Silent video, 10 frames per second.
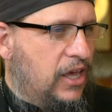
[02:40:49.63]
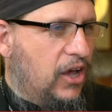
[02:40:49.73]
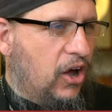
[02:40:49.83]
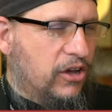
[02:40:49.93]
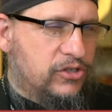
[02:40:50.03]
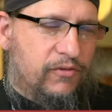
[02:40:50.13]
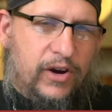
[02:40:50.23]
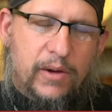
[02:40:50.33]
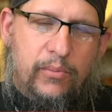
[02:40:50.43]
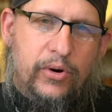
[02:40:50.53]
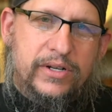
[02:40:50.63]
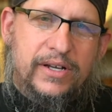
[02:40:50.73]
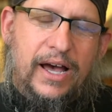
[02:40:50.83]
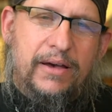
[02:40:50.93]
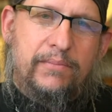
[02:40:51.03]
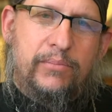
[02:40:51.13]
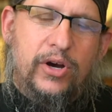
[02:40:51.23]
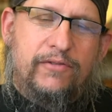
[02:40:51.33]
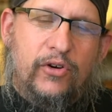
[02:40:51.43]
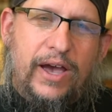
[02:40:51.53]
Also, very important to-
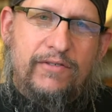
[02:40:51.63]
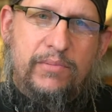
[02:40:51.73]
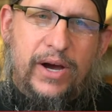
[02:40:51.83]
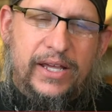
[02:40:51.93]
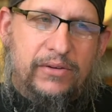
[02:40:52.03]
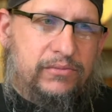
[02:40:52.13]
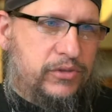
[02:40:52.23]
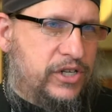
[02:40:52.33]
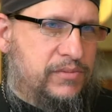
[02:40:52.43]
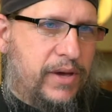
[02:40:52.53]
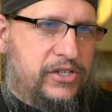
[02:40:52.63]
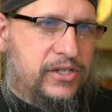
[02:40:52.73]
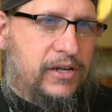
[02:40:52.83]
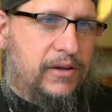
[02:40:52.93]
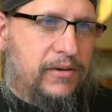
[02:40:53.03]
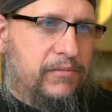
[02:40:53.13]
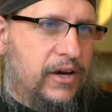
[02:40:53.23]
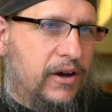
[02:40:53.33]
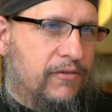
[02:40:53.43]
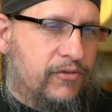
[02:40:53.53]
book for everybody. We just mentioned it.
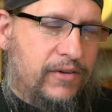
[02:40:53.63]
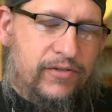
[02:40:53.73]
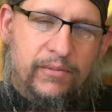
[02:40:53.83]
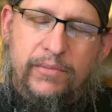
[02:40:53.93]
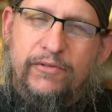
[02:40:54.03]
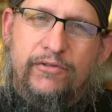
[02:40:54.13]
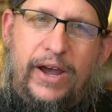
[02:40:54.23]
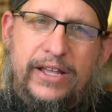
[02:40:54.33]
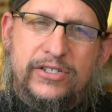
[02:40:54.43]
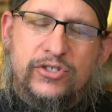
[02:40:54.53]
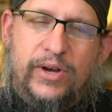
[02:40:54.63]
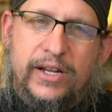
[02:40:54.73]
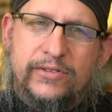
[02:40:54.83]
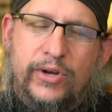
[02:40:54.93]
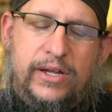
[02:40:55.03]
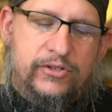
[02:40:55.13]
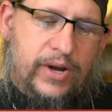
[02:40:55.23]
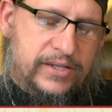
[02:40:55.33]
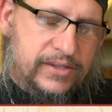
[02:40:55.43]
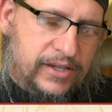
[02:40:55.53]
Our friend from France is trying to tra-
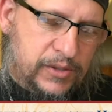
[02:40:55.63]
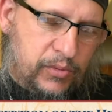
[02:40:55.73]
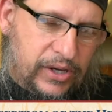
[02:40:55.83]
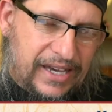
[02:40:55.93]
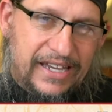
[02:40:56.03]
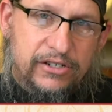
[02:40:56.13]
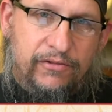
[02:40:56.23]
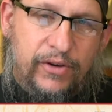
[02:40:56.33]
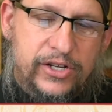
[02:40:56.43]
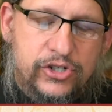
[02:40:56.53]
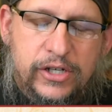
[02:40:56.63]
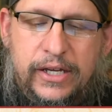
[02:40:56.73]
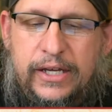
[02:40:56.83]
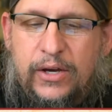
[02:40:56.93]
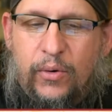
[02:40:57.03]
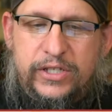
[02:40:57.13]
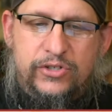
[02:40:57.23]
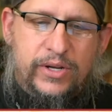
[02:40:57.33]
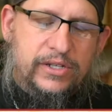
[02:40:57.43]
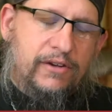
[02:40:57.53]
translate this book into French, wants to
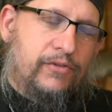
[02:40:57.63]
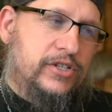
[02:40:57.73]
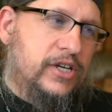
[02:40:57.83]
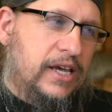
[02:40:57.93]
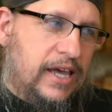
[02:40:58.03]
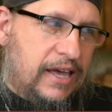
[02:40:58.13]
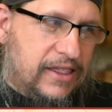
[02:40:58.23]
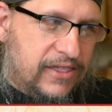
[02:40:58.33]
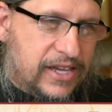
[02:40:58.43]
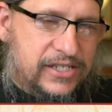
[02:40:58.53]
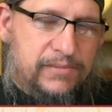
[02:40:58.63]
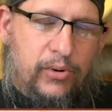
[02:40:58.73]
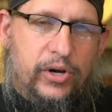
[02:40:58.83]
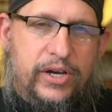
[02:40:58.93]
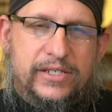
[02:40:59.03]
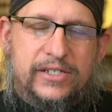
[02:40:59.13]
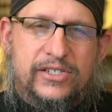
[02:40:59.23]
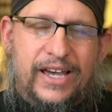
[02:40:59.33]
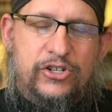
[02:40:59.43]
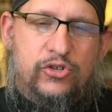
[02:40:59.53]
translate it French. This book is
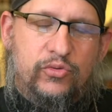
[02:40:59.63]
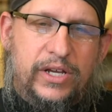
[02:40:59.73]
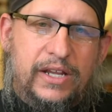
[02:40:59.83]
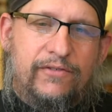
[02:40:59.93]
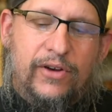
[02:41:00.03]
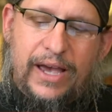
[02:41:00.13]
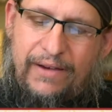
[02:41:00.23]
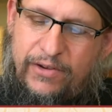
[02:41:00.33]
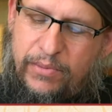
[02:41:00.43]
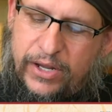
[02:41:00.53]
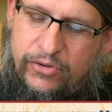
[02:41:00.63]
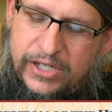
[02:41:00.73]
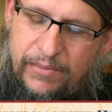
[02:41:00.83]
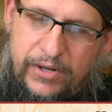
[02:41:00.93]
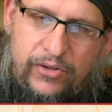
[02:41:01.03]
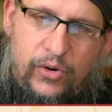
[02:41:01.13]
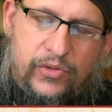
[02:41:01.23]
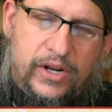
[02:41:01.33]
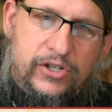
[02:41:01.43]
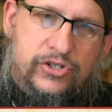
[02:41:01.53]
essential reading for everybody who's coming to the
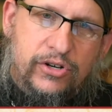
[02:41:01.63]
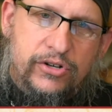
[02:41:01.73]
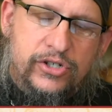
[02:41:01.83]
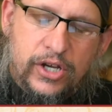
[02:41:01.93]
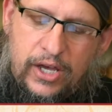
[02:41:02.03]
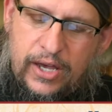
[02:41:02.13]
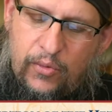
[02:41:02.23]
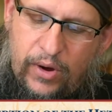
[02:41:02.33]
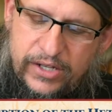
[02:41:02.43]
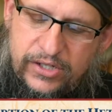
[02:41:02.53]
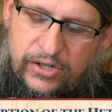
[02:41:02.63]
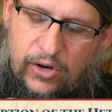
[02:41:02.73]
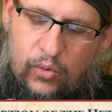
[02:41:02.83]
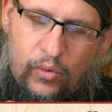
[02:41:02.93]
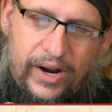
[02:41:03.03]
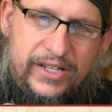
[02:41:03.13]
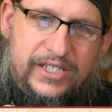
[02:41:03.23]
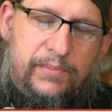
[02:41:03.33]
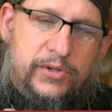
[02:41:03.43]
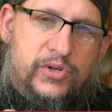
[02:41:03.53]
Orthodox Church and wants to know what is
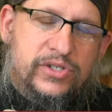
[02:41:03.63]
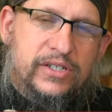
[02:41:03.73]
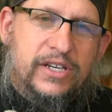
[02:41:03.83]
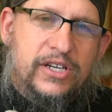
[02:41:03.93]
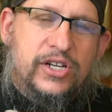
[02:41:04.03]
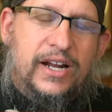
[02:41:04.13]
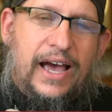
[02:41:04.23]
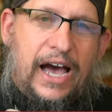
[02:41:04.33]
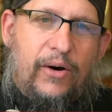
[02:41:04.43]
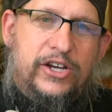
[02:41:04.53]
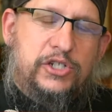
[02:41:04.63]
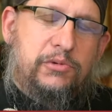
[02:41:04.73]
the patristic teaching and how I should be